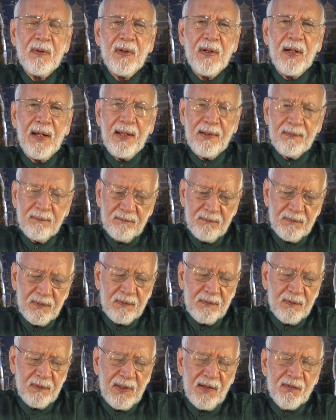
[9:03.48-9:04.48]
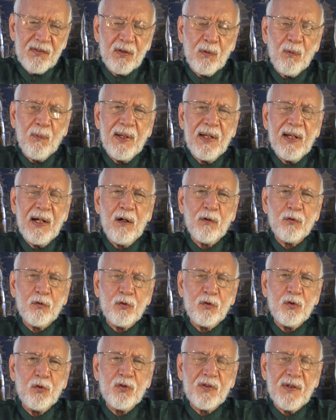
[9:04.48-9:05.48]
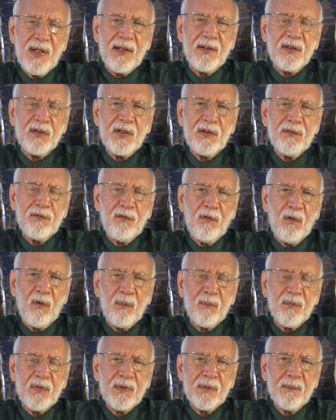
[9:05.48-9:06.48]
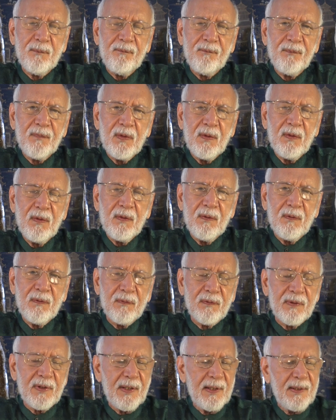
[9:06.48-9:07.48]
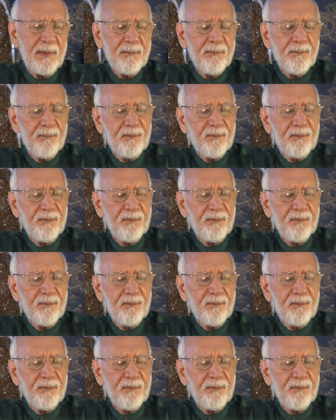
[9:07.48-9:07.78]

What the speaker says: and that's the way how to use energy forms. Okay?